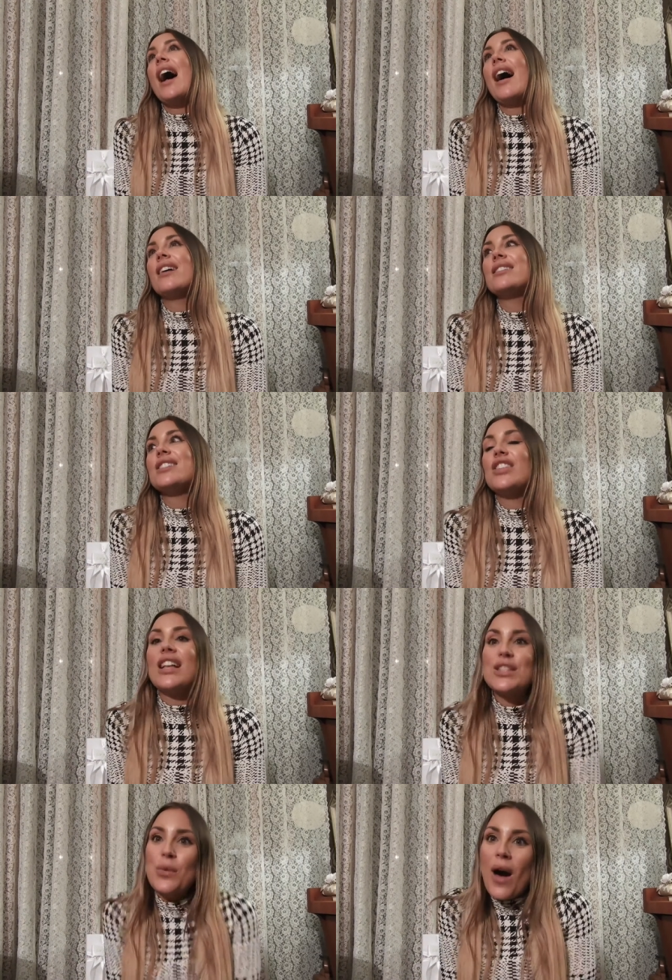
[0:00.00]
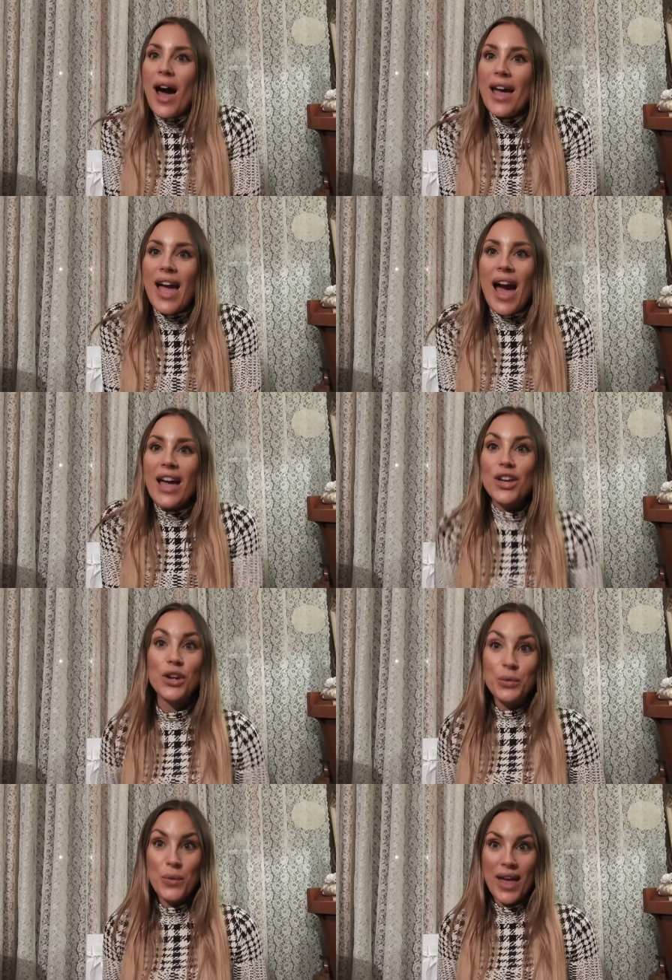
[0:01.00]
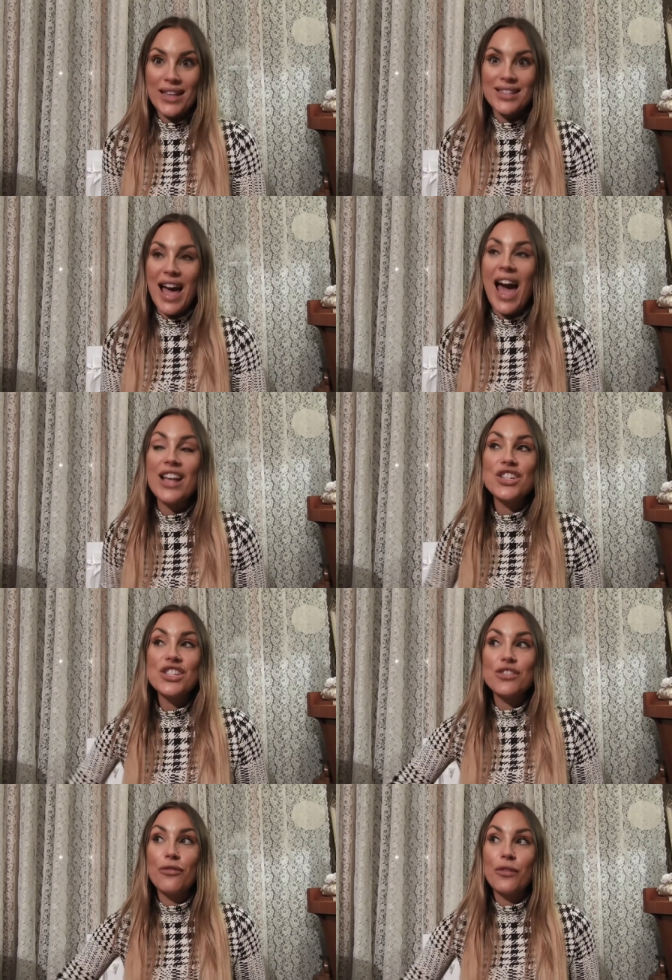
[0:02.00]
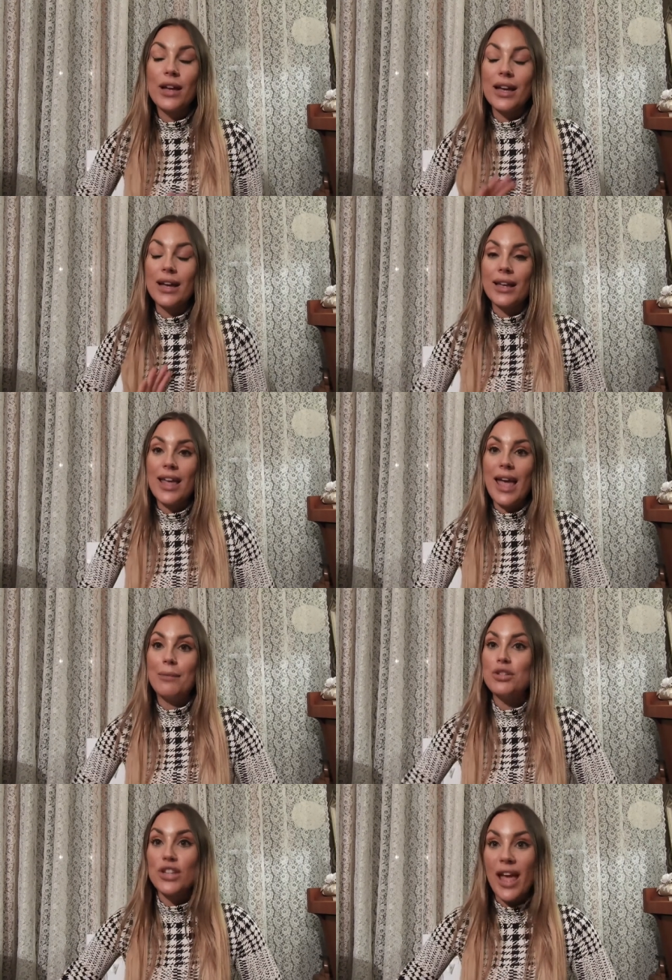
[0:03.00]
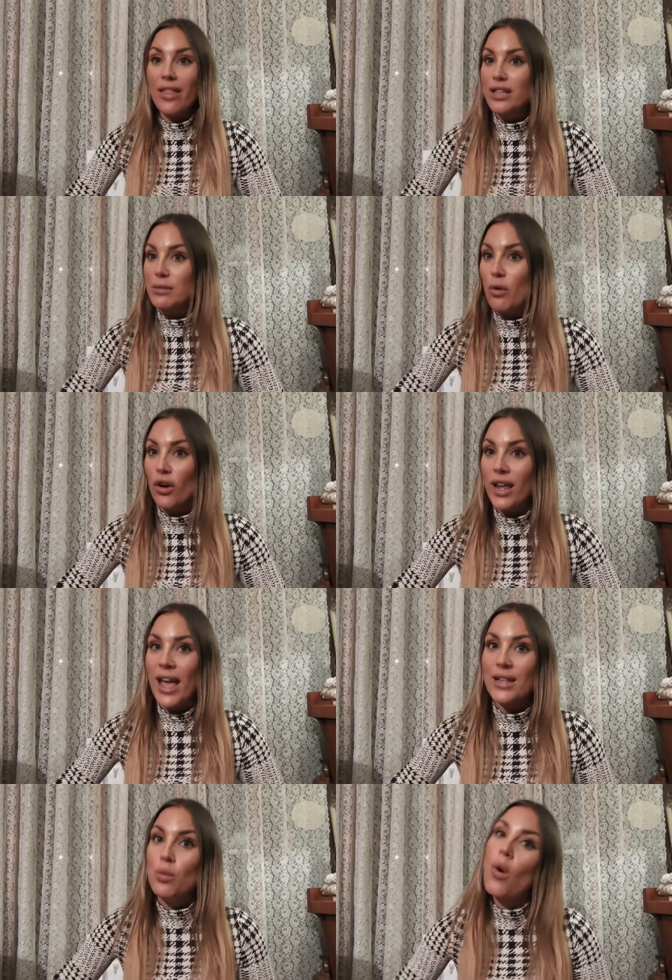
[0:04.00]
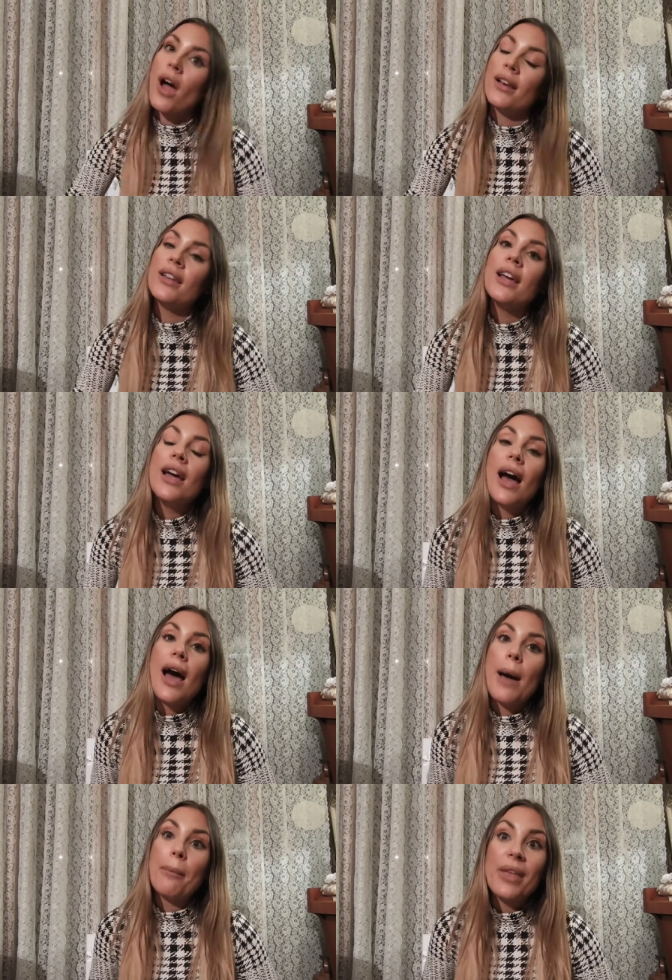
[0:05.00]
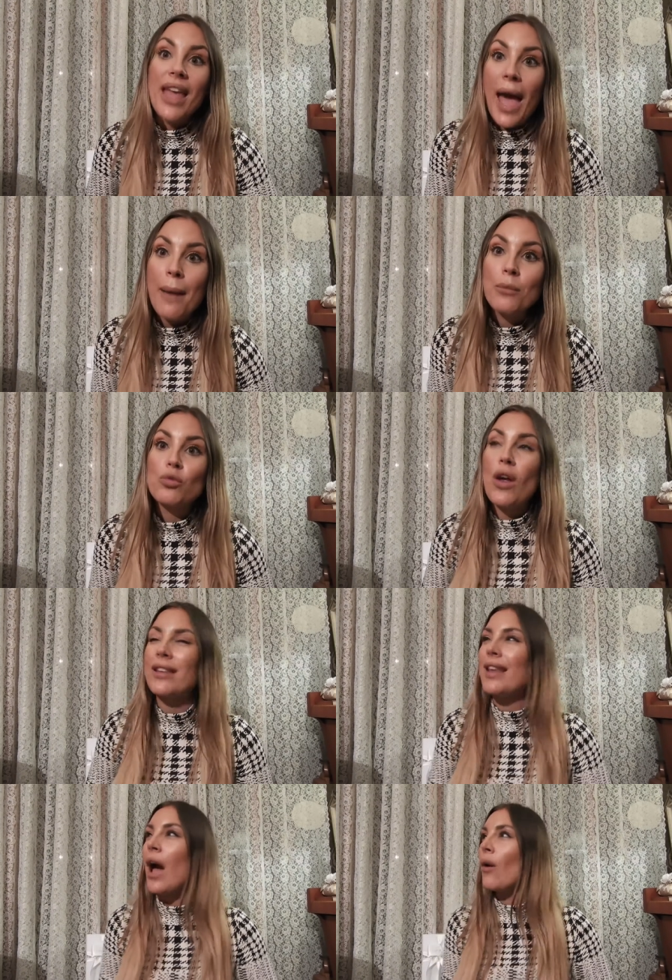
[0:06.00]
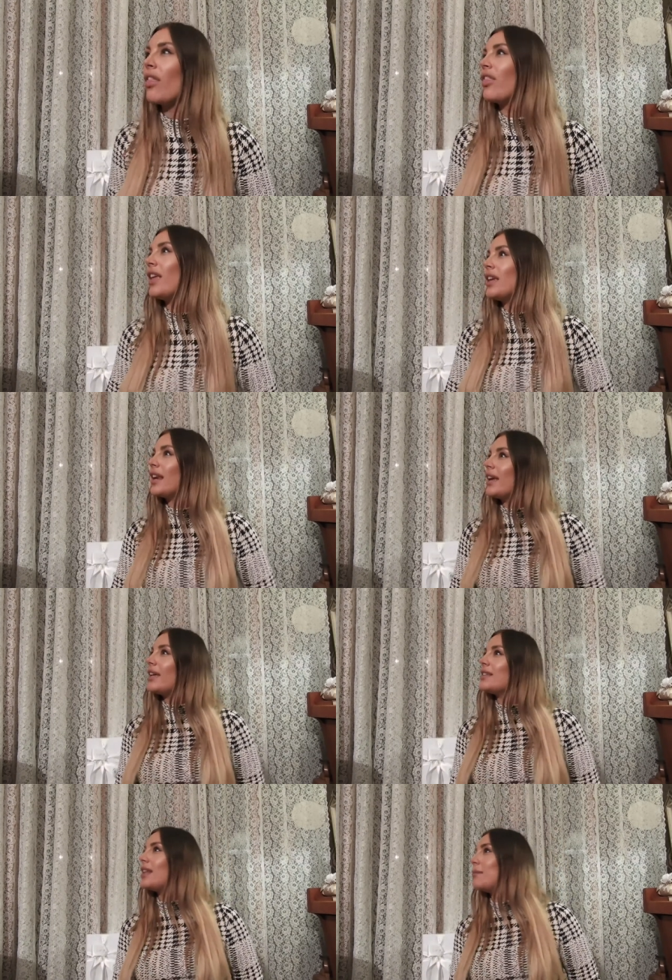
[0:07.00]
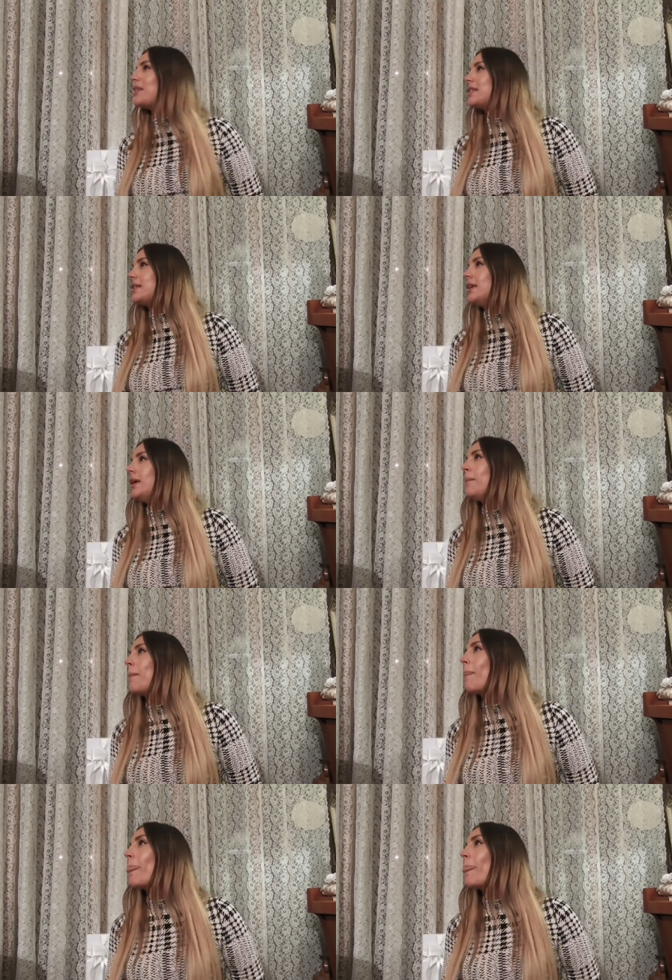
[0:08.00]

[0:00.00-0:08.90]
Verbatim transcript: uh, so that's why I couldn't wait I just uh, came today this morning at 1 uh, p.m. right now I think it is let me see